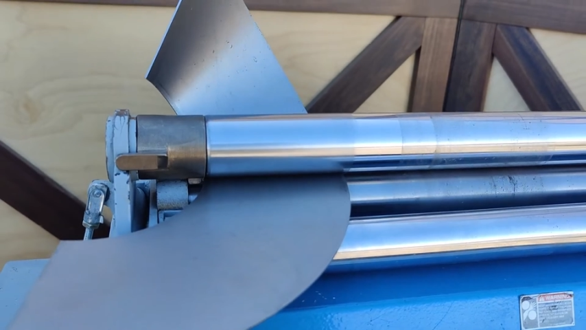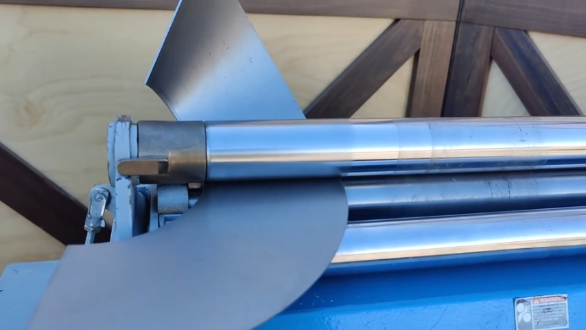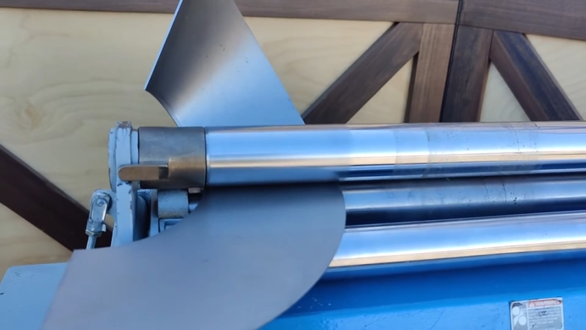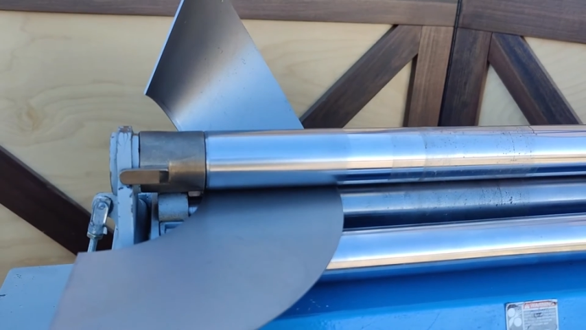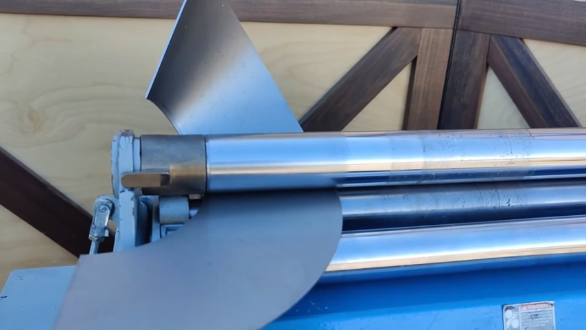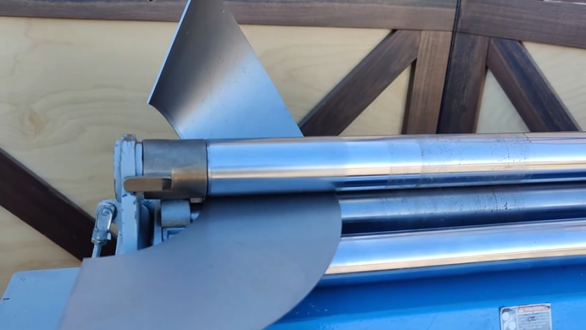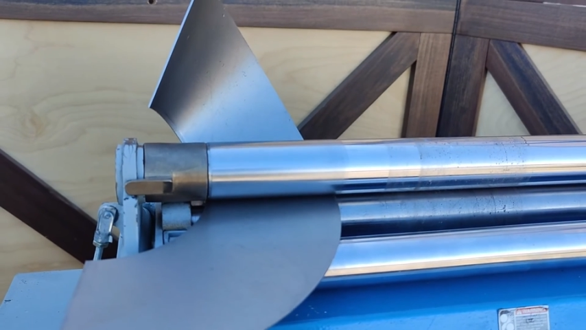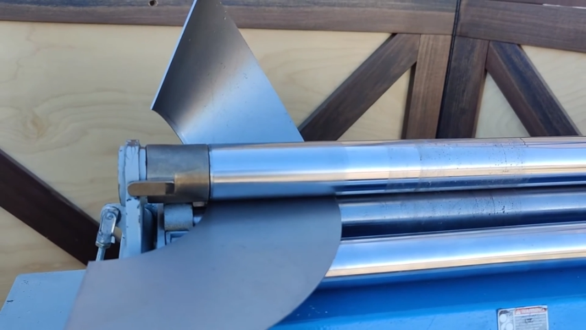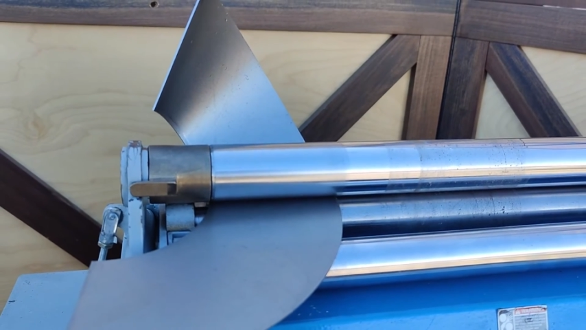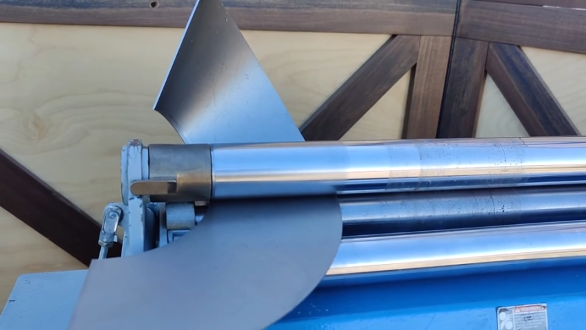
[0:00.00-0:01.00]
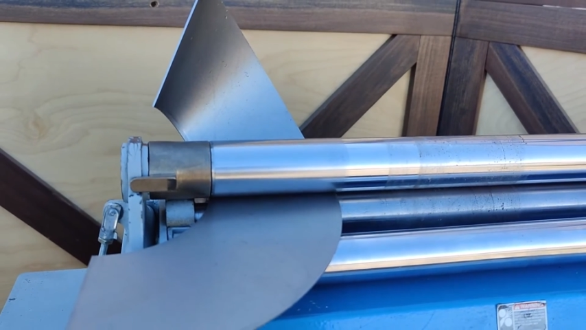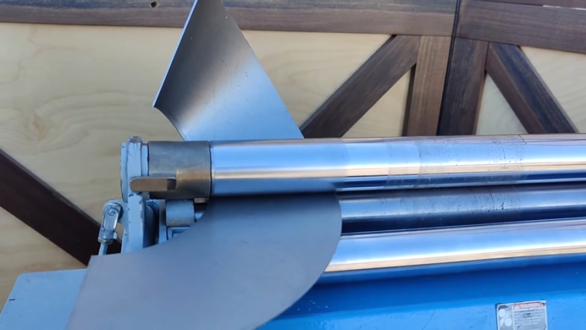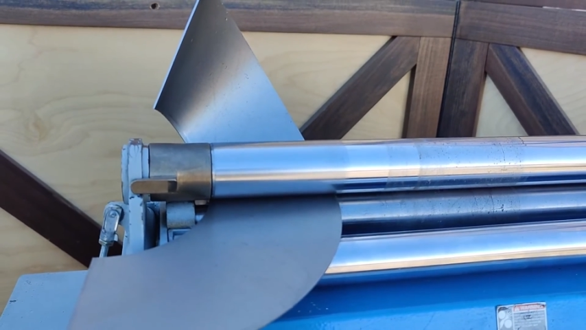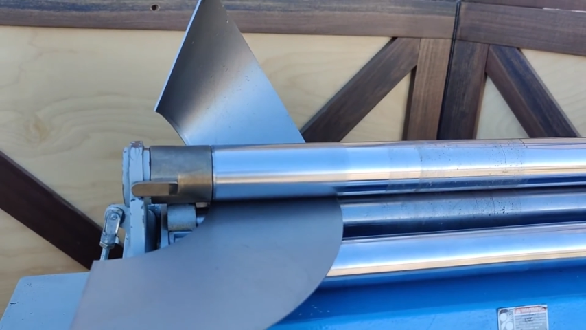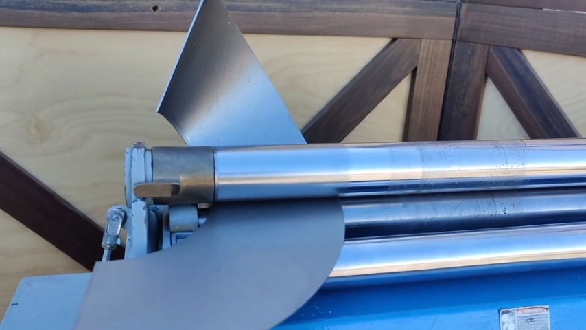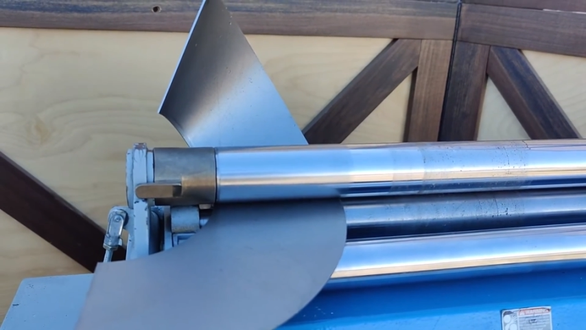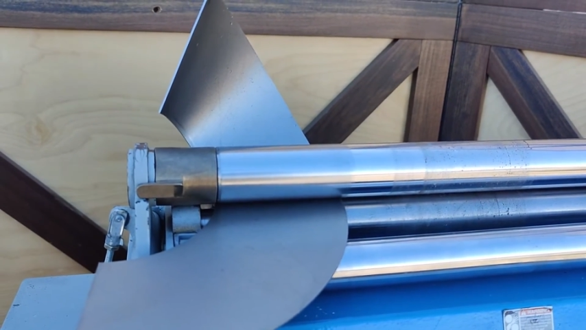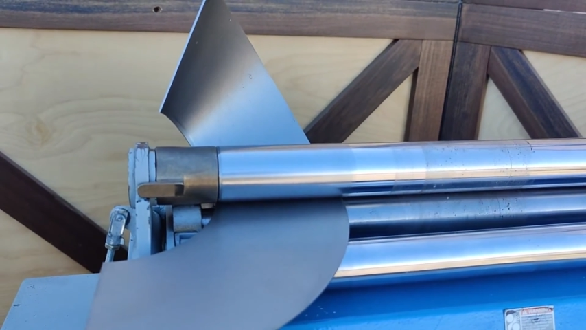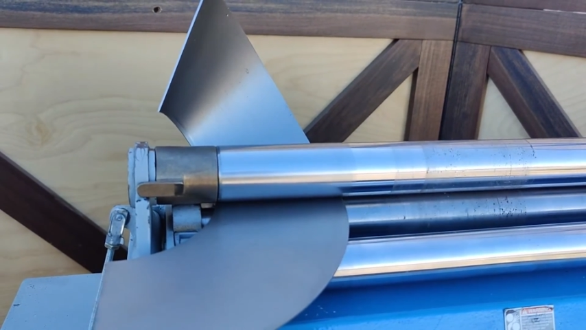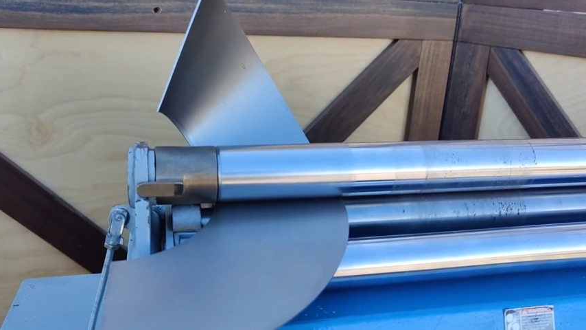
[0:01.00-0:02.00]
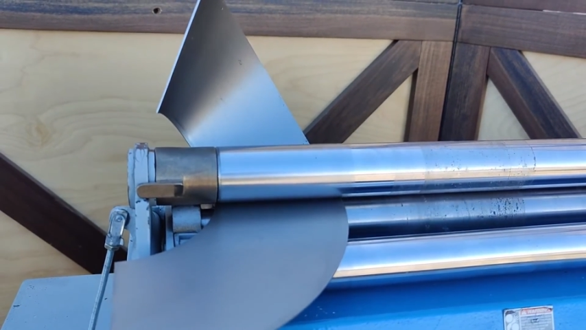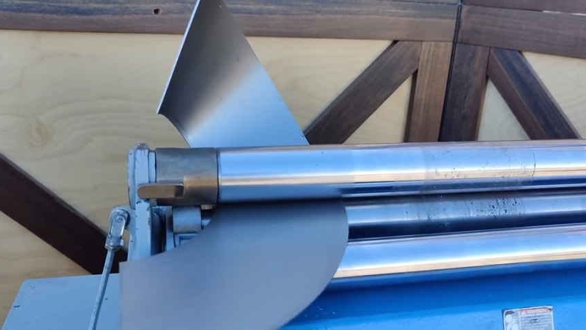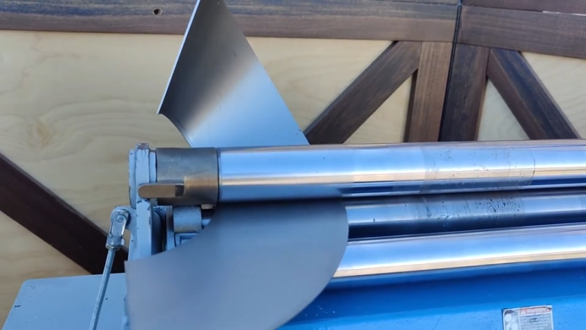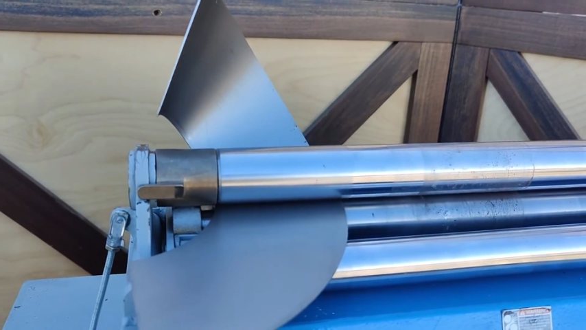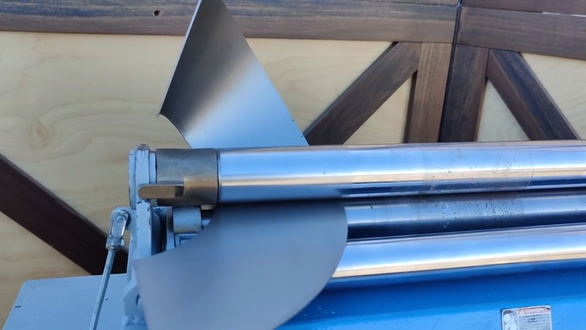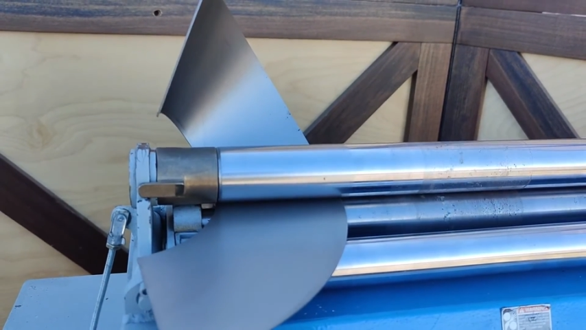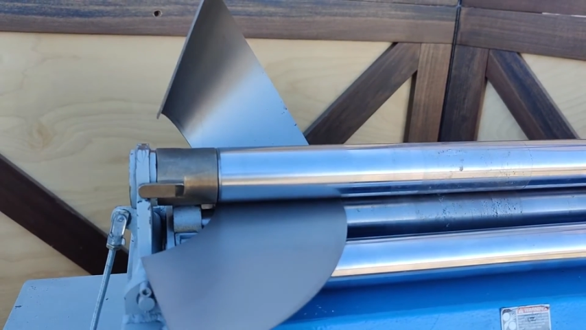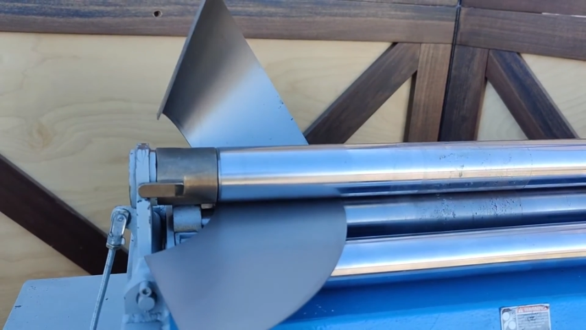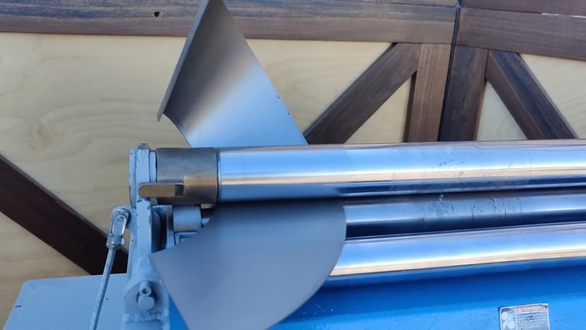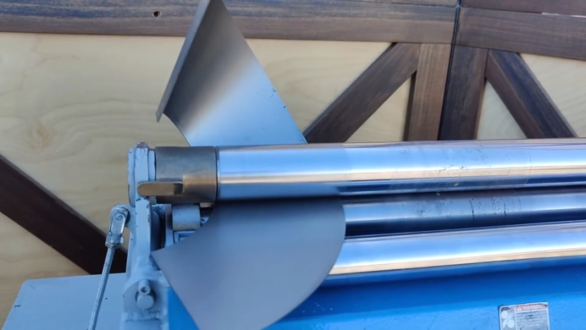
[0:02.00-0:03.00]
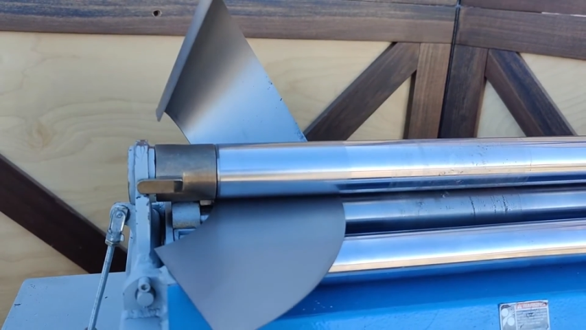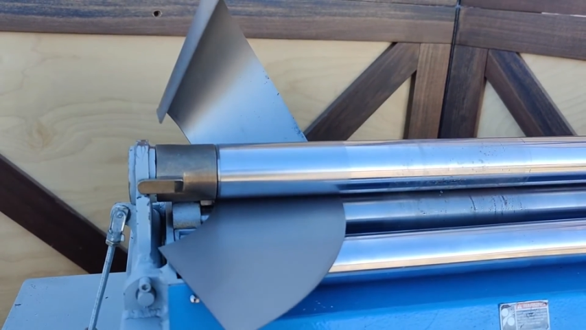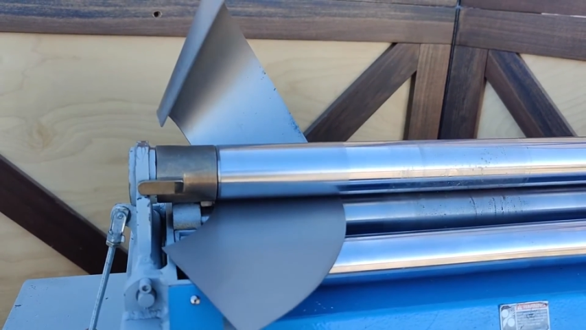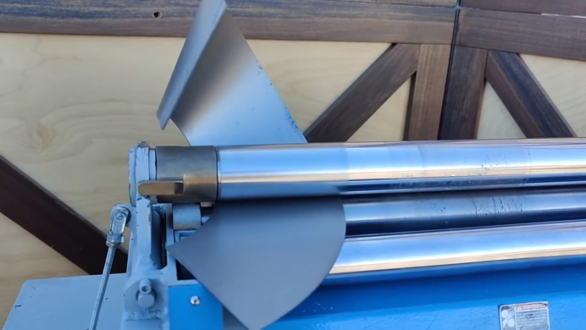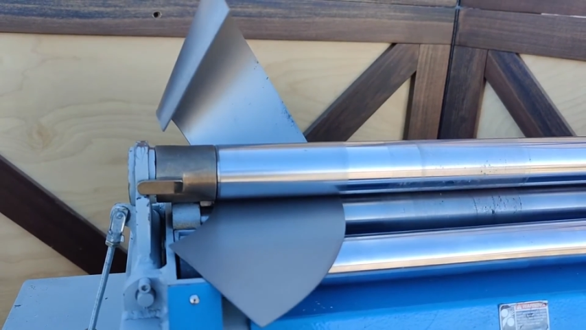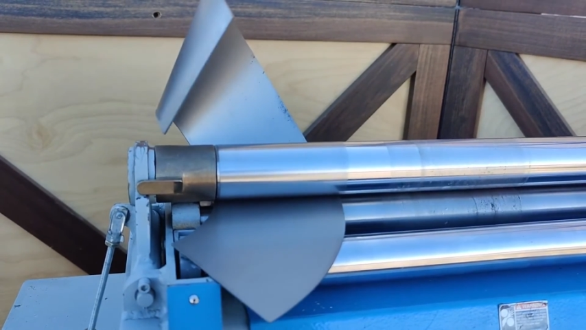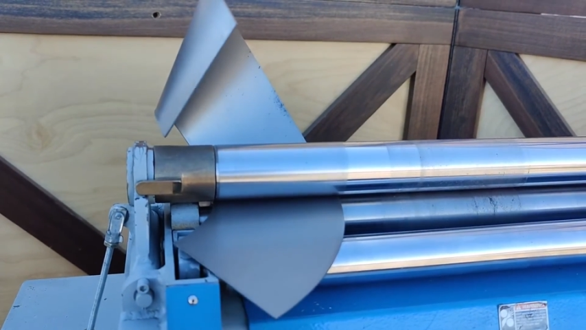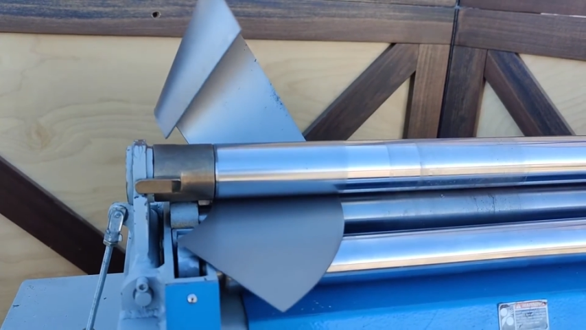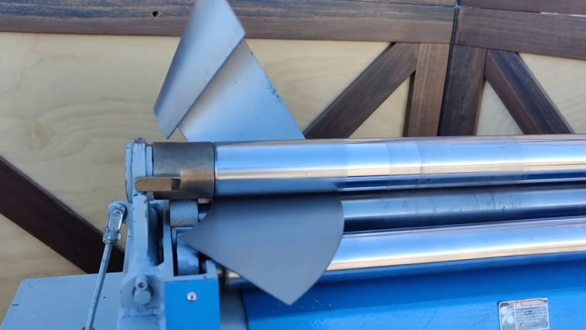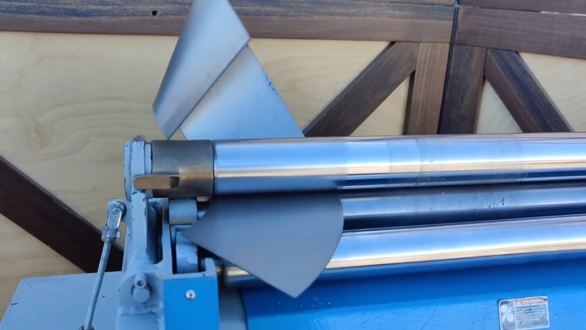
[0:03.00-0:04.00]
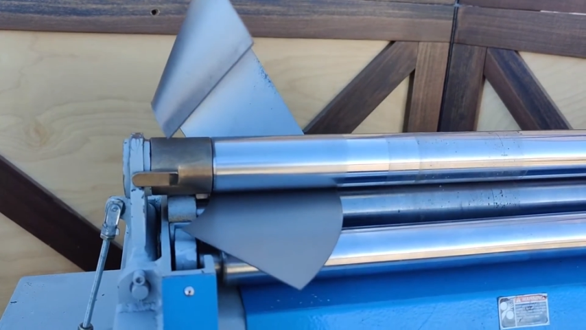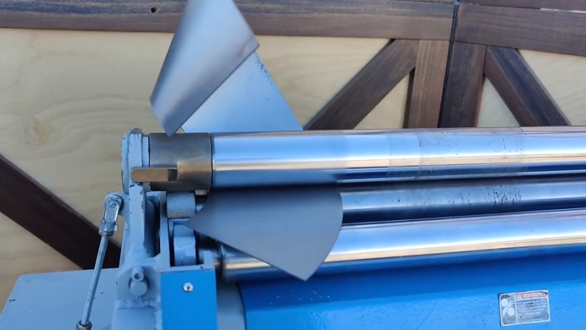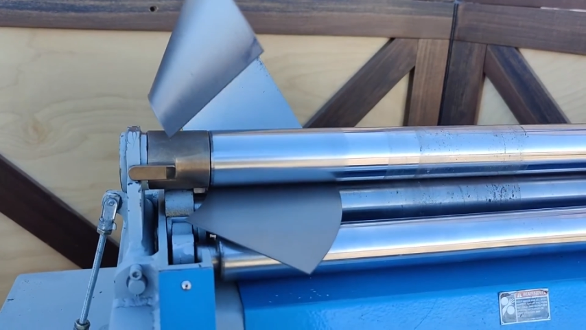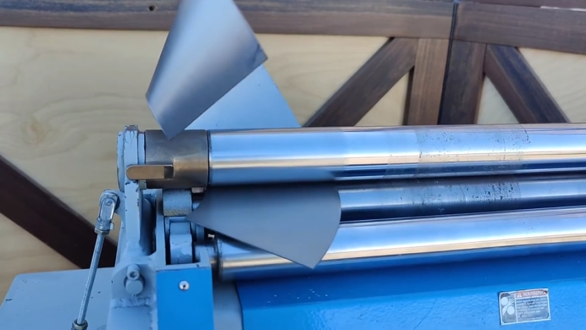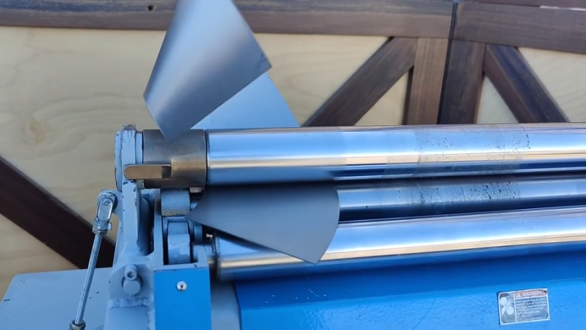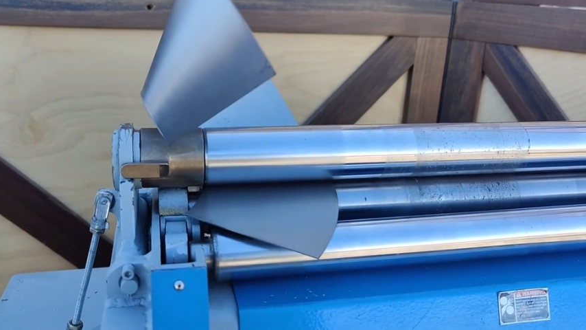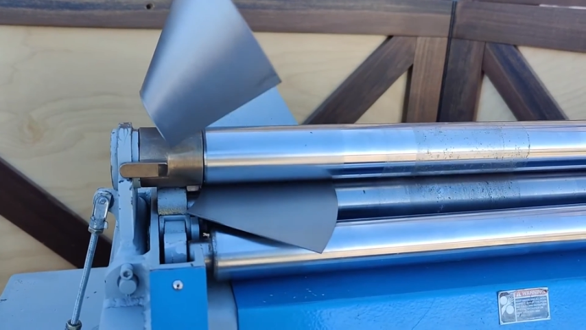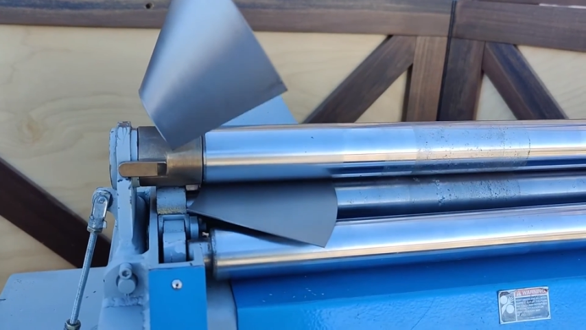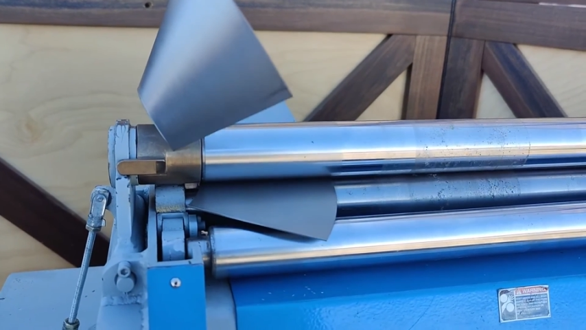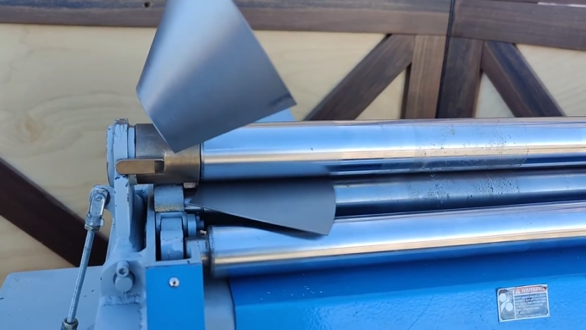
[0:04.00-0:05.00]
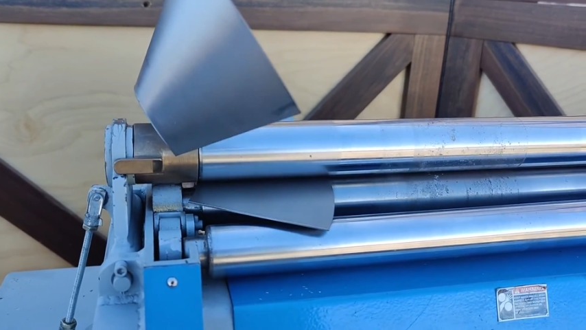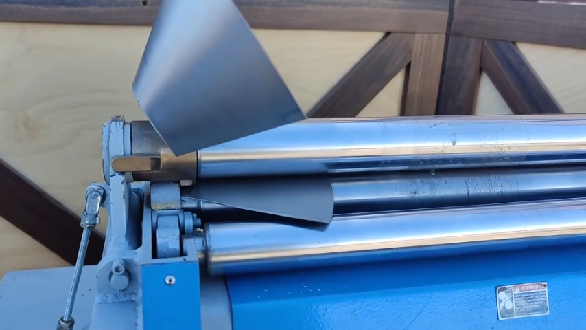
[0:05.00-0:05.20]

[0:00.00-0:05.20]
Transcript: (no speaker visible)